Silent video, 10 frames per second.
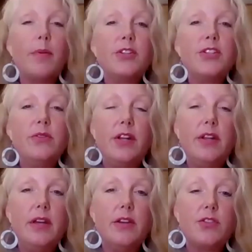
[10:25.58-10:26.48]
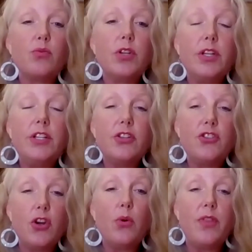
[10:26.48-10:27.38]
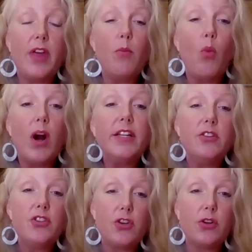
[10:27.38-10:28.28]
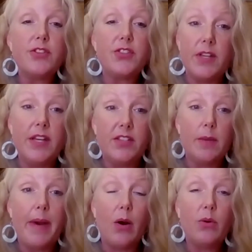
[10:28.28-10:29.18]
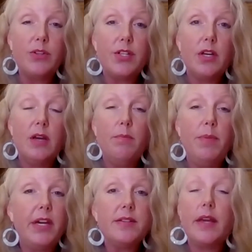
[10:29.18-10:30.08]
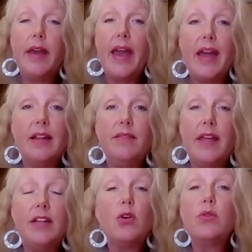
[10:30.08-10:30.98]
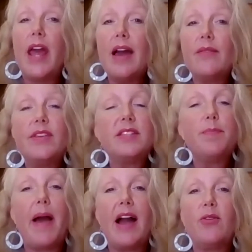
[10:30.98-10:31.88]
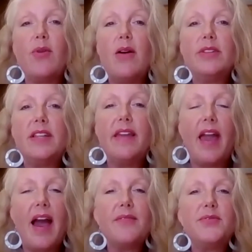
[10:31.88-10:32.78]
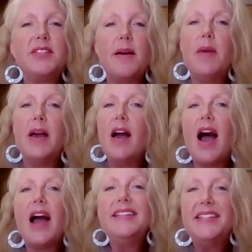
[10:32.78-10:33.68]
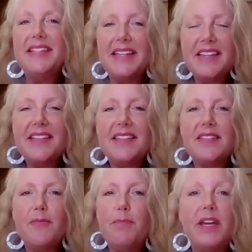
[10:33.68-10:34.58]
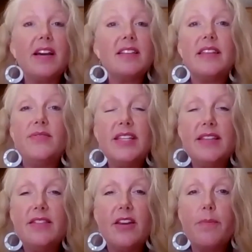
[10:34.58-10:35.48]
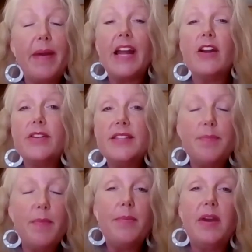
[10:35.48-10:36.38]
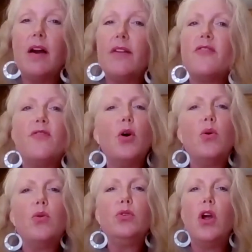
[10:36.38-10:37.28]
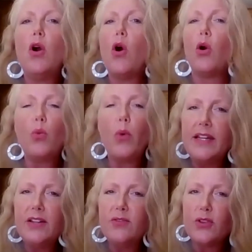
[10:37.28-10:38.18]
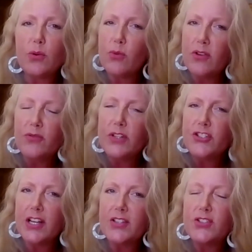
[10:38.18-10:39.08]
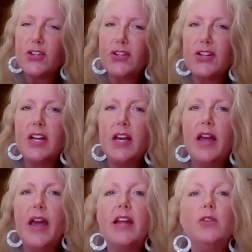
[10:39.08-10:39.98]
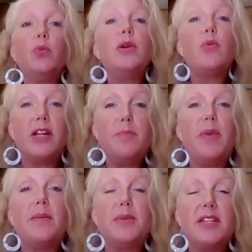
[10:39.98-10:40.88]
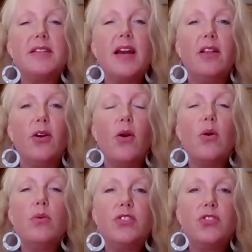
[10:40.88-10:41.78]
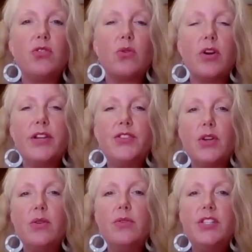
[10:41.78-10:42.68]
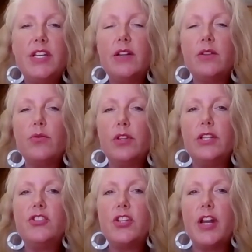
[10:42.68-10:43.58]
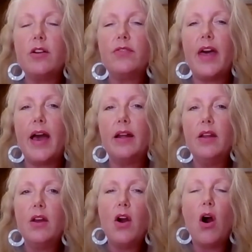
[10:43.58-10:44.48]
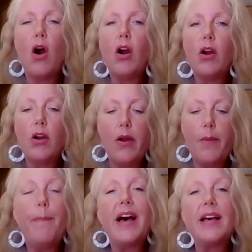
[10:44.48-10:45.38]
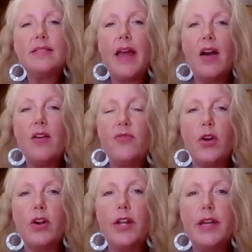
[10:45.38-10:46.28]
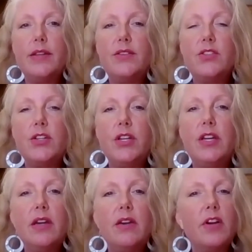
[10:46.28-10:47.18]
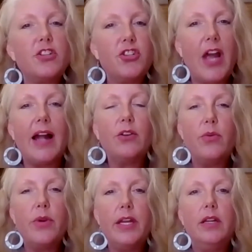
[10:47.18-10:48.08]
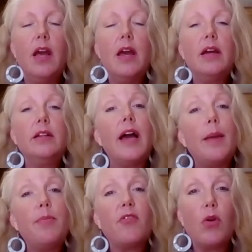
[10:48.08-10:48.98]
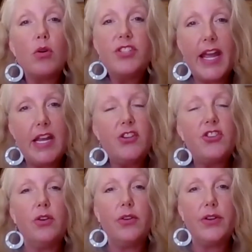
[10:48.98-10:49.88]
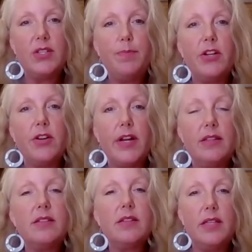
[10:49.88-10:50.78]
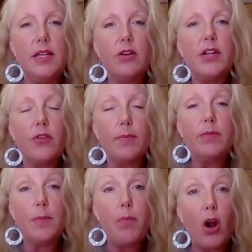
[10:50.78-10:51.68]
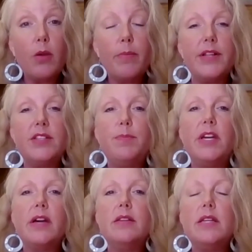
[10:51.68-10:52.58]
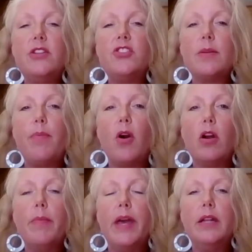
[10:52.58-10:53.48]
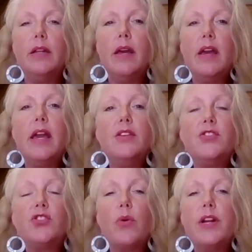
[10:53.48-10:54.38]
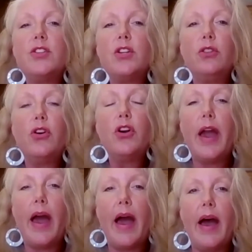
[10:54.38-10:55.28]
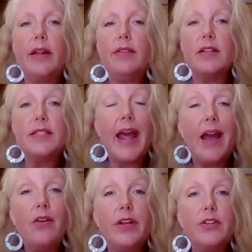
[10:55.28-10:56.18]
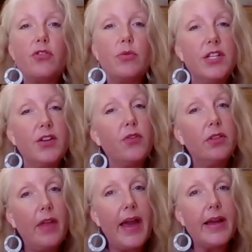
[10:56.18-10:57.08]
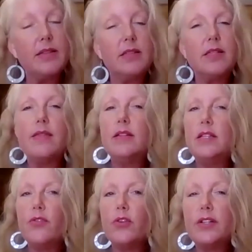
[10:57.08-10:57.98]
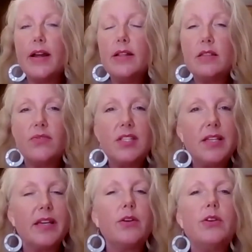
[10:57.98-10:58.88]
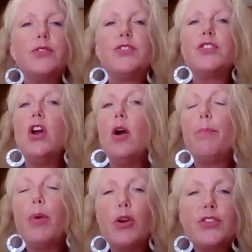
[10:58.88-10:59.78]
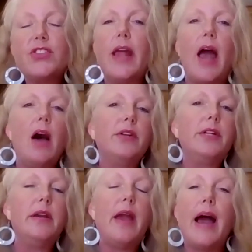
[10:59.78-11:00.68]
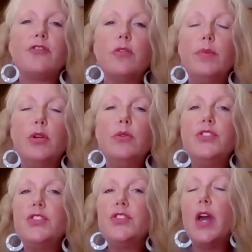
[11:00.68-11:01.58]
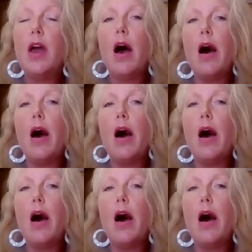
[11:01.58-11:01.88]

opportunity is really to show them what insurance is about. Because again, they don't have this background and they have some ideas because they've seen their parents maybe on the phone or waiting for the roof adjuster. And we want to be able to tell our own story. So Tegan really shared that our best effort is to give a shadowing type of rotational experience to see our different departments, because department is going to look at the talent through a different lens and the different kinds of skills, personality, attributes,